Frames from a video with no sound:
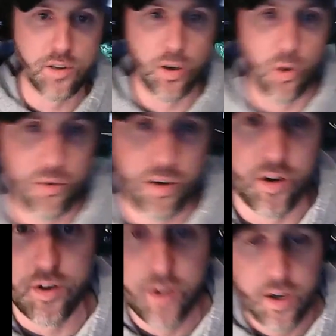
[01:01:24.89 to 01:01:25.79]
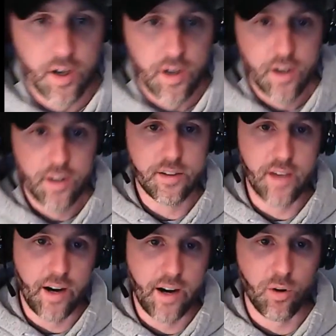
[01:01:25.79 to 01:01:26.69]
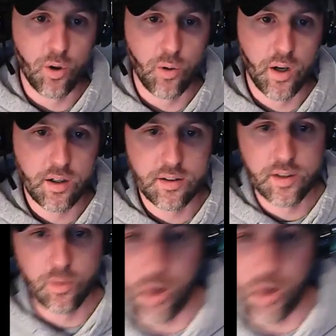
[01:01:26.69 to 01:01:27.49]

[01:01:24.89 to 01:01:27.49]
to go over the tank real quick. Didn't